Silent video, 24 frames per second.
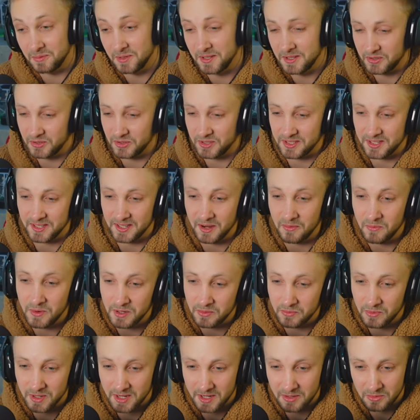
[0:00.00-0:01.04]
be interesting. I wonder
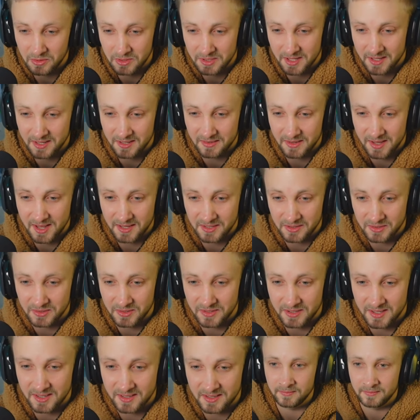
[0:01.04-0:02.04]
what Iroh has to say.